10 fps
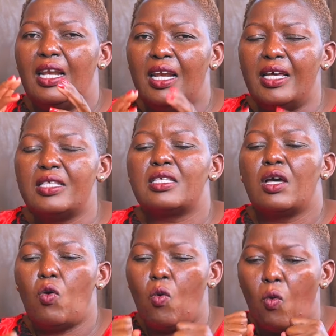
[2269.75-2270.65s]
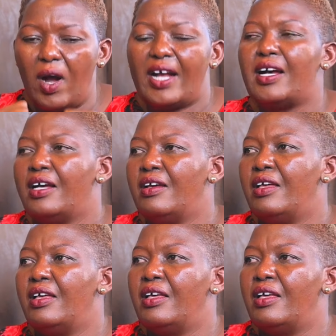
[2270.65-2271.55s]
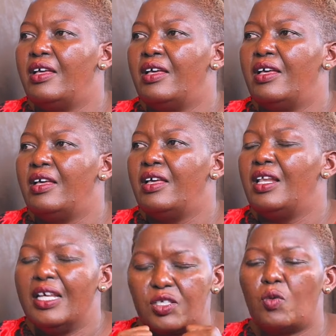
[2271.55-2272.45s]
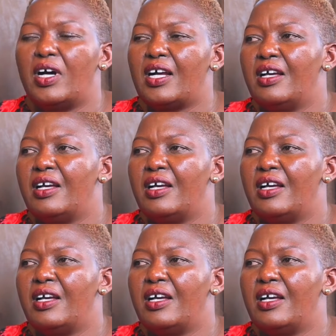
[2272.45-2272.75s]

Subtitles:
Let's work. Let's work.